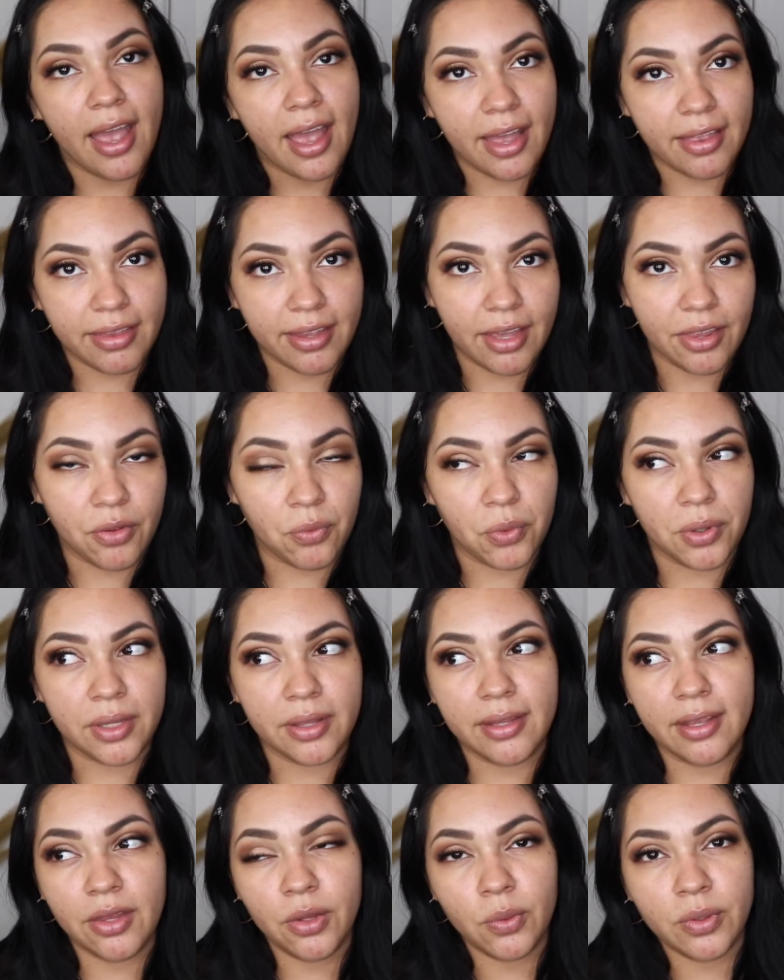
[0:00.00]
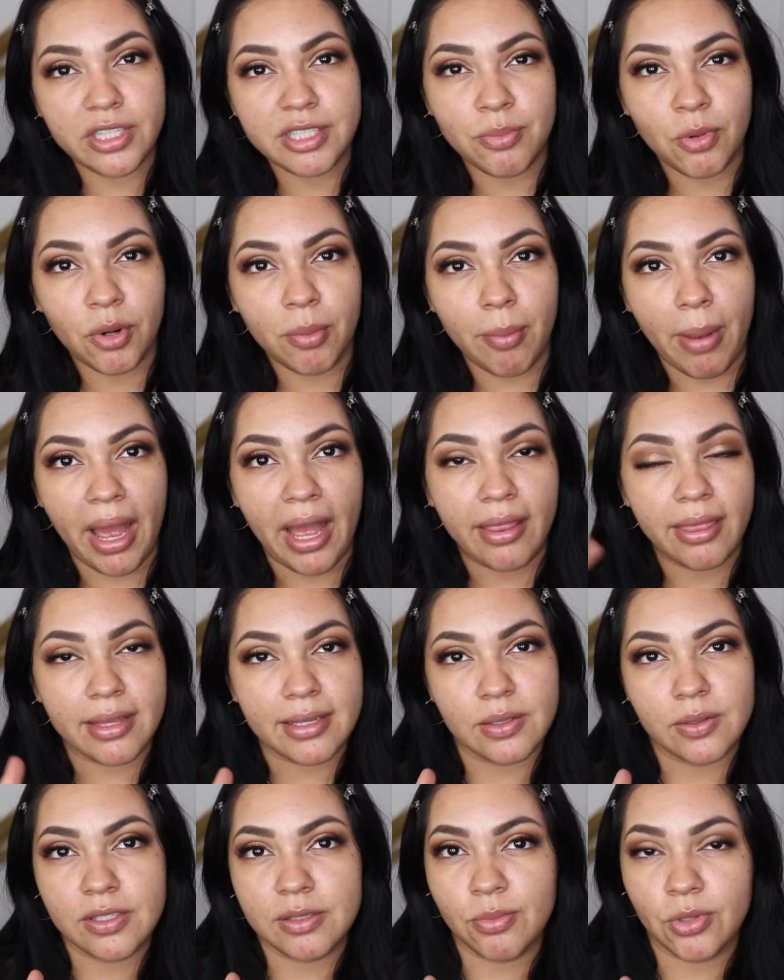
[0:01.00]
And the other one's more matte,
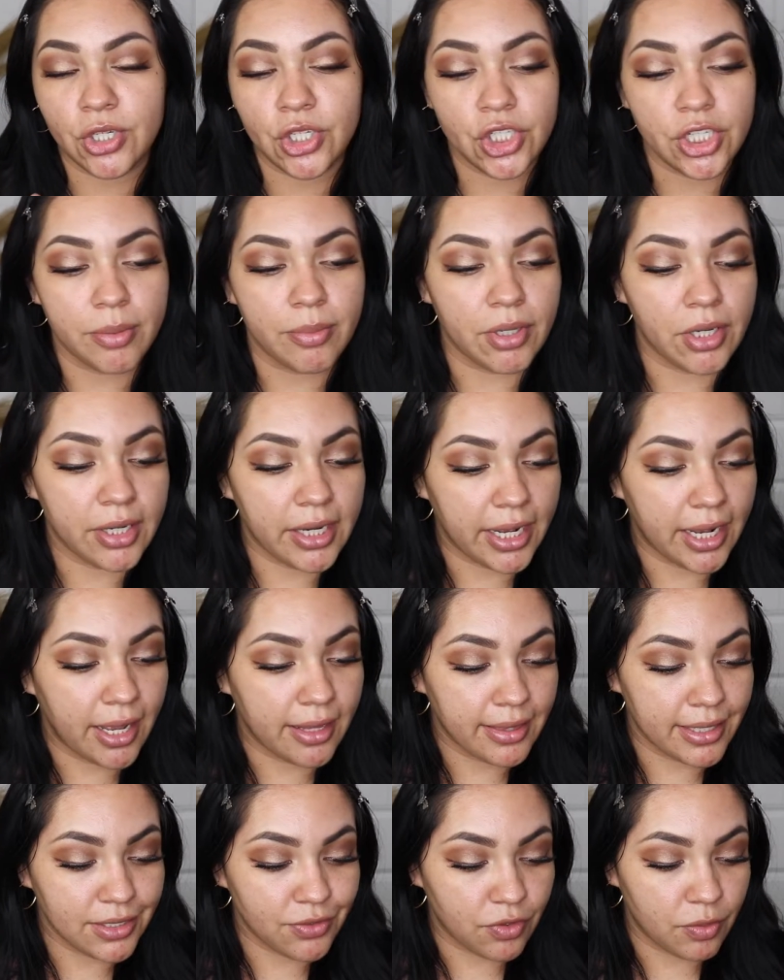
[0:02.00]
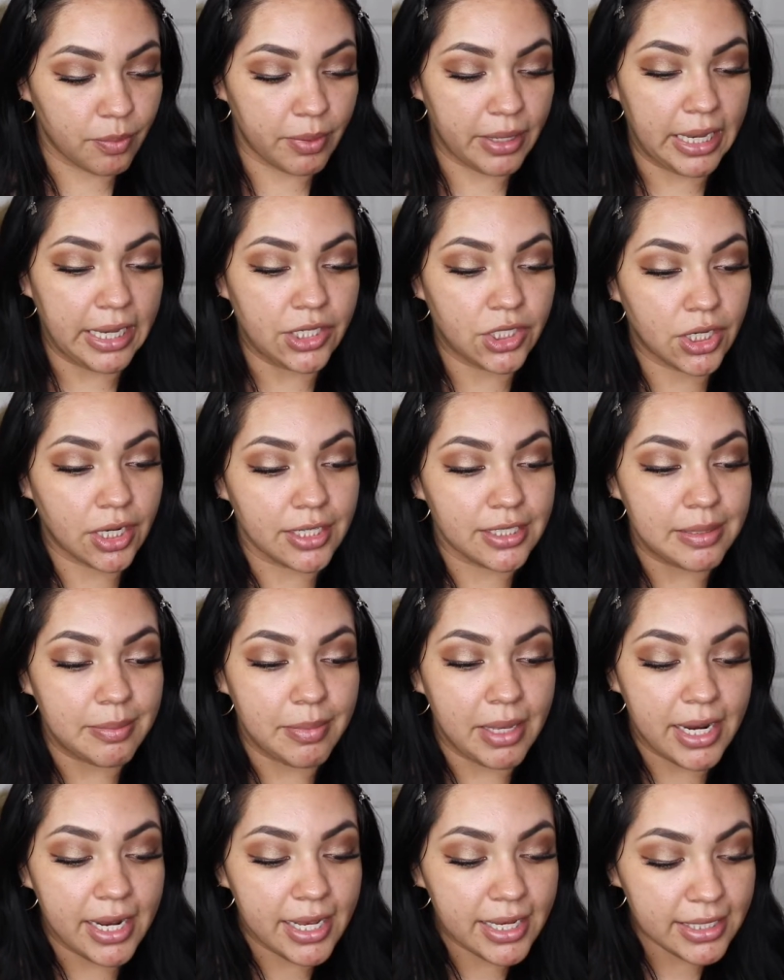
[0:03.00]
this one's more shimmer, and I got this from BH
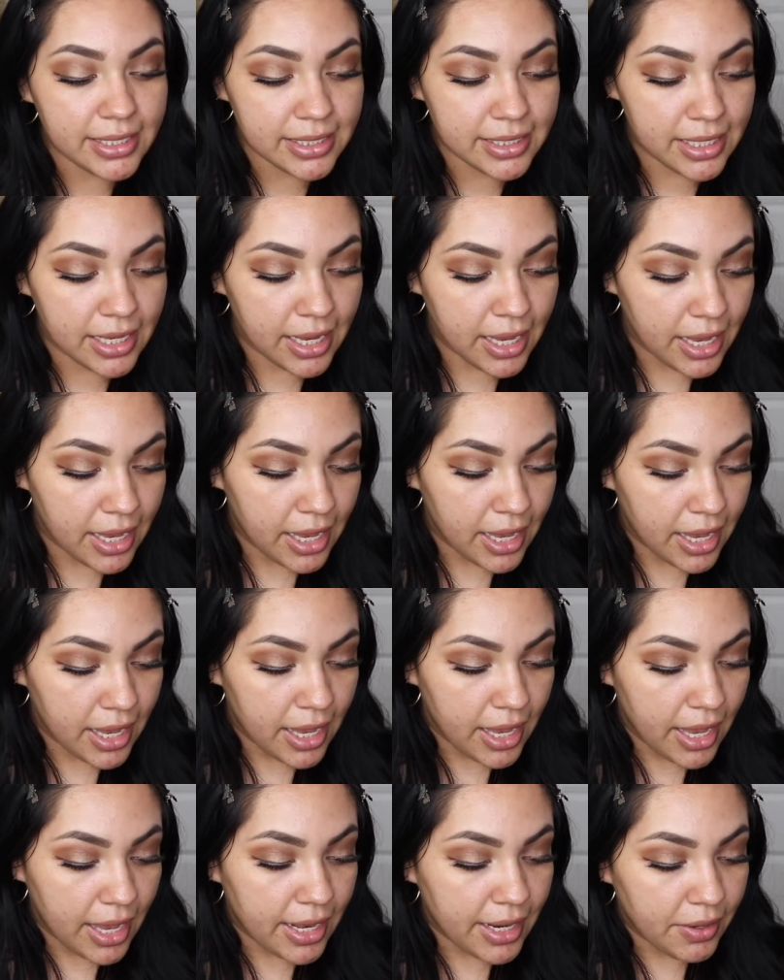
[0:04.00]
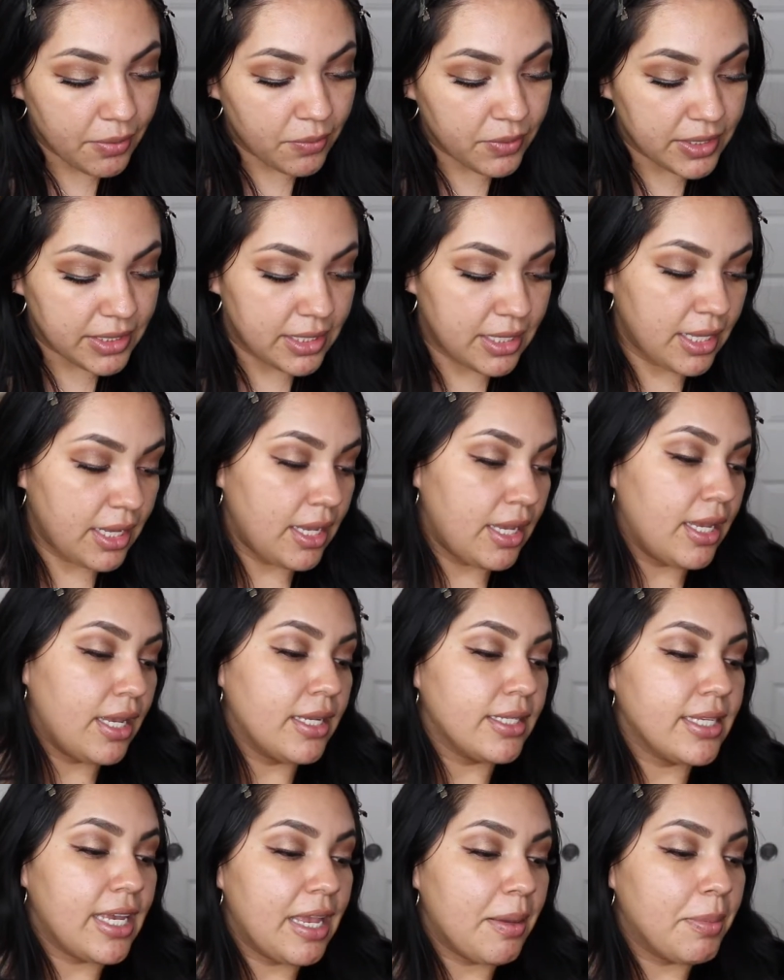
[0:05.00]
Cosmetics, and it was
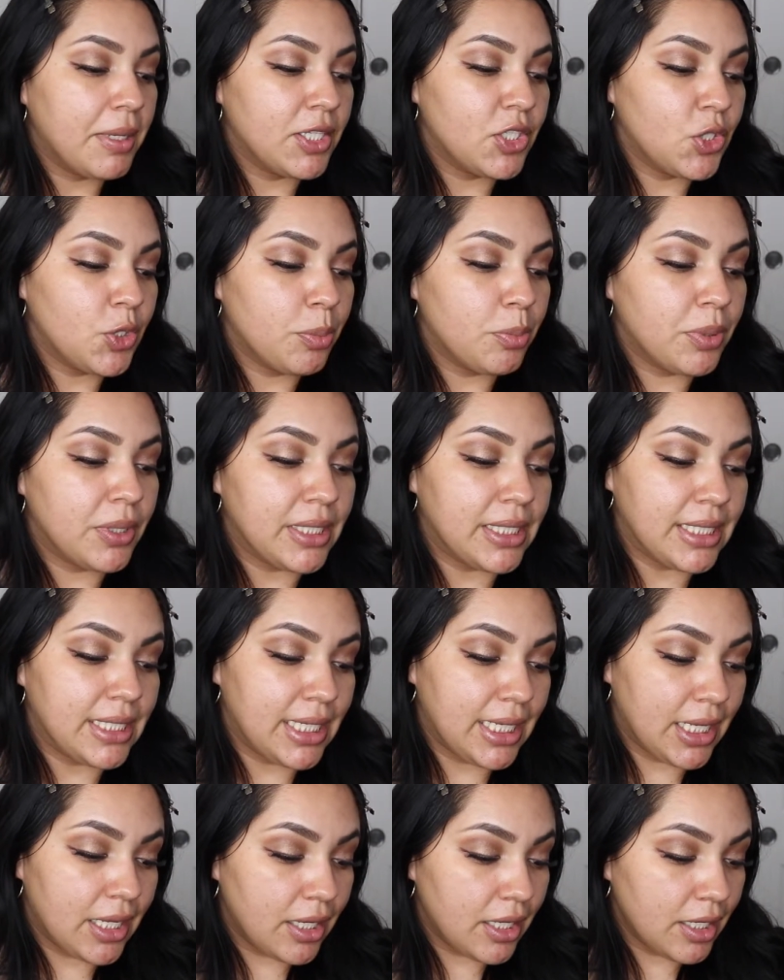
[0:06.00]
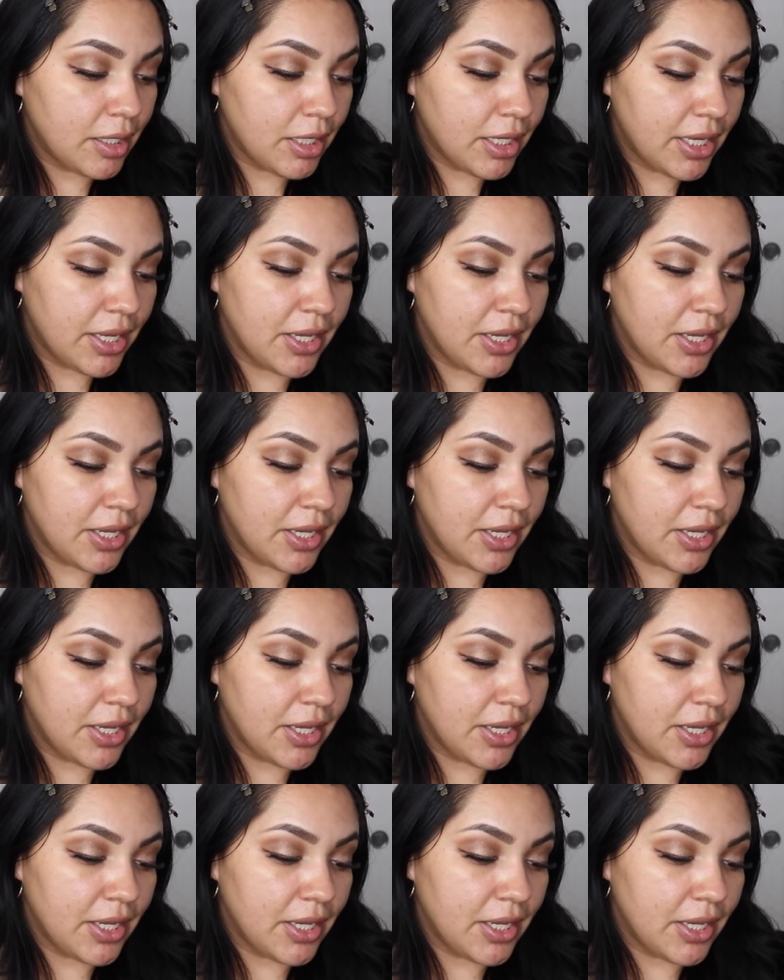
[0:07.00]
the Take Me to Brazil.